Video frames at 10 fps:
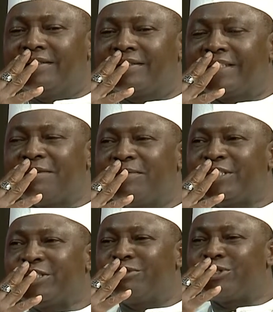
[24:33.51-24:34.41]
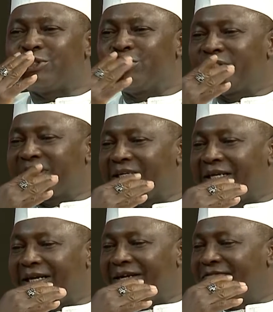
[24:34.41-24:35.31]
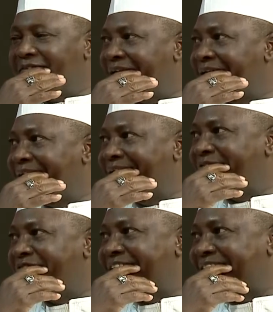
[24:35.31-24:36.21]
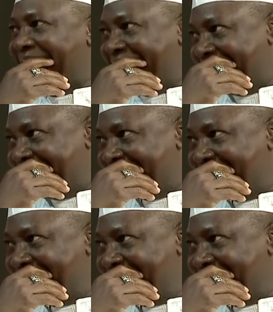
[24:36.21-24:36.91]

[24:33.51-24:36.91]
chairmanship does not have a first lady,